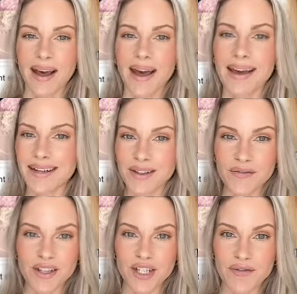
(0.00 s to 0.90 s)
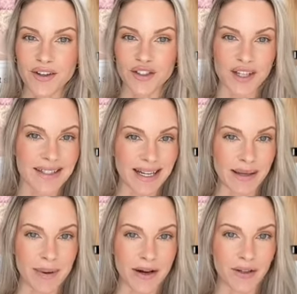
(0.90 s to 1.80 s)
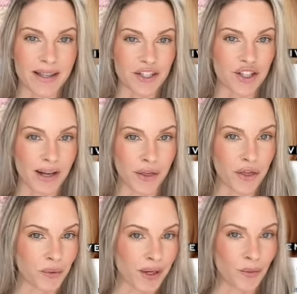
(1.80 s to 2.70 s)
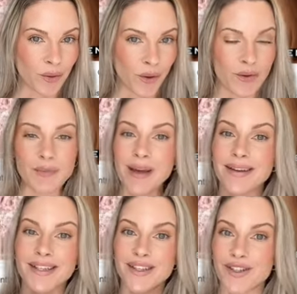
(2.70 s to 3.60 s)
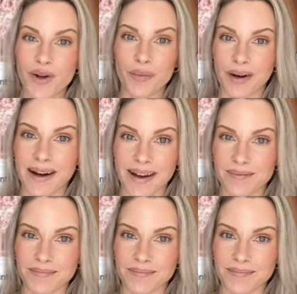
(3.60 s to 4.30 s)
And I love the Givenchy setting powder in the shade 3 Rose because it's so brightening.